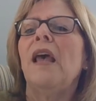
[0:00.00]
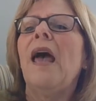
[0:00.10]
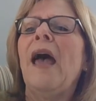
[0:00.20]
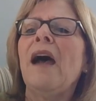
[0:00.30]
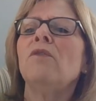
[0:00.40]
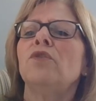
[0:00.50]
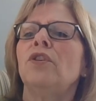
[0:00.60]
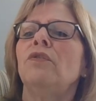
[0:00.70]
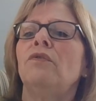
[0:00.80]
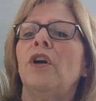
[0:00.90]
"How do
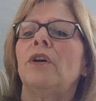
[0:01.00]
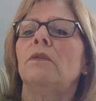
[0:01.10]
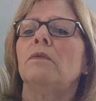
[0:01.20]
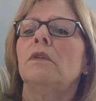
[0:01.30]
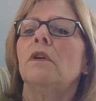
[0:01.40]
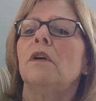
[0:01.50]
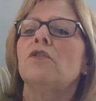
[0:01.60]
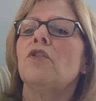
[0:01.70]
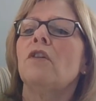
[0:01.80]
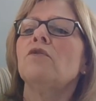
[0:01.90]
you know?"
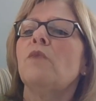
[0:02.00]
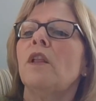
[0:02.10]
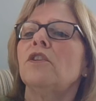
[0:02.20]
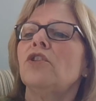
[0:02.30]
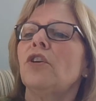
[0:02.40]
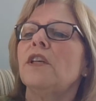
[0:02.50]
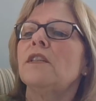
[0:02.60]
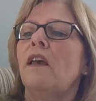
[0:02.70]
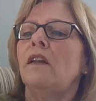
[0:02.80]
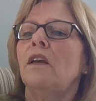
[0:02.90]
Charles Wallace shook his
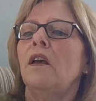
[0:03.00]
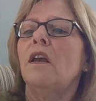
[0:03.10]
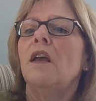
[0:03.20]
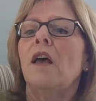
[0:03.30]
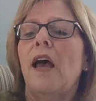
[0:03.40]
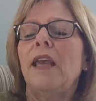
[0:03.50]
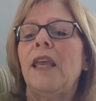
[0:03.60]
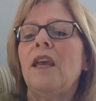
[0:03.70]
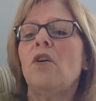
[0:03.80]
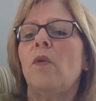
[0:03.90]
head. "I
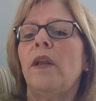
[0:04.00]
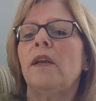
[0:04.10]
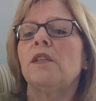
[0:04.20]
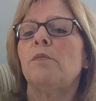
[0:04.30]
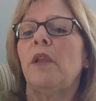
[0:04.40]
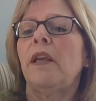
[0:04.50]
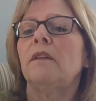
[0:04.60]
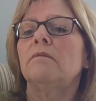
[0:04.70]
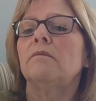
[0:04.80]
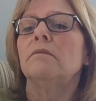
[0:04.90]
can't quite
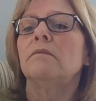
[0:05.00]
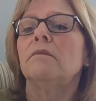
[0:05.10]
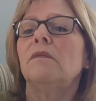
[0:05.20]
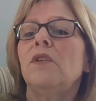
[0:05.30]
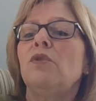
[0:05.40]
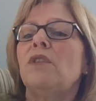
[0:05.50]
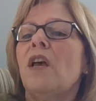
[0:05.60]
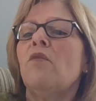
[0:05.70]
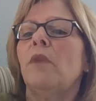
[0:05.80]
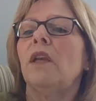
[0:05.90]
explain. You
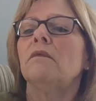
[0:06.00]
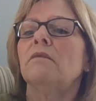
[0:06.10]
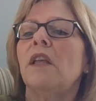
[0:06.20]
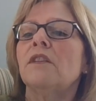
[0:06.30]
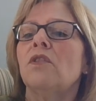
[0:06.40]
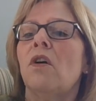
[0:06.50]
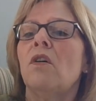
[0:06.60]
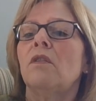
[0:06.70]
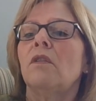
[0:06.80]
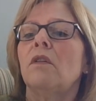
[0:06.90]
tell me, that's
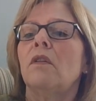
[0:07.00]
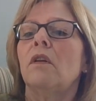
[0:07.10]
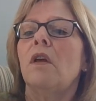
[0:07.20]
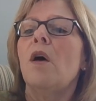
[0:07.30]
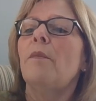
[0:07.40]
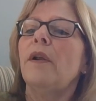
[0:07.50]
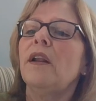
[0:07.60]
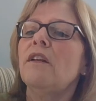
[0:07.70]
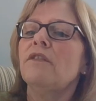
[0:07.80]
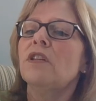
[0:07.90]
all. But I
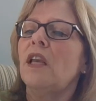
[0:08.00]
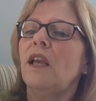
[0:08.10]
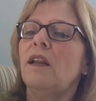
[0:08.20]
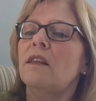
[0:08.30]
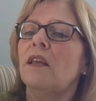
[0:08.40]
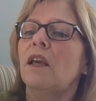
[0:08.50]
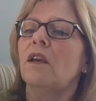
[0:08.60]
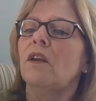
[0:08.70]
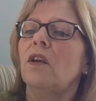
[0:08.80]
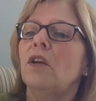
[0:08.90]
never say anything.
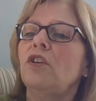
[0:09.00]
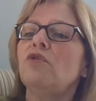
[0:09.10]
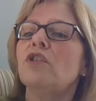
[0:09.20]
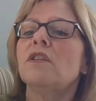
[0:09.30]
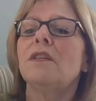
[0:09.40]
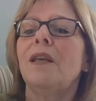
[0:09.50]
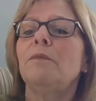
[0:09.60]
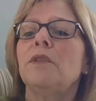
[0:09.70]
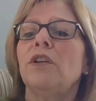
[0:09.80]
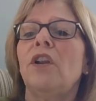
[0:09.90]
You just
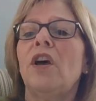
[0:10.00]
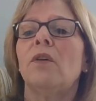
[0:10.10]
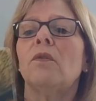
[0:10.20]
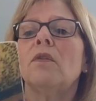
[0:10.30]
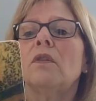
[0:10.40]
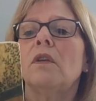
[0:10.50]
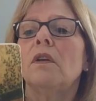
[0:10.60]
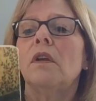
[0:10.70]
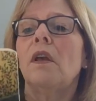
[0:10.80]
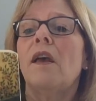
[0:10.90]
seem to know."
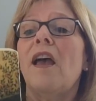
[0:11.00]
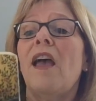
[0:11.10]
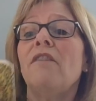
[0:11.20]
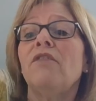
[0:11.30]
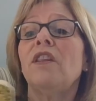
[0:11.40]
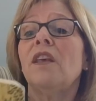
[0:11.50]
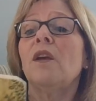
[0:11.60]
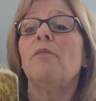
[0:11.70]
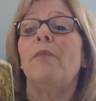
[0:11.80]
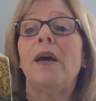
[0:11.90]
"Everything
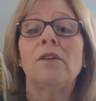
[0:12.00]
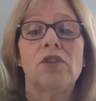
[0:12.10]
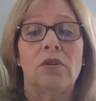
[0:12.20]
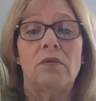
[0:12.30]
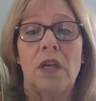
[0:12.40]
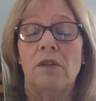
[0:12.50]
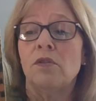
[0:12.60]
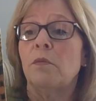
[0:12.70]
about you tells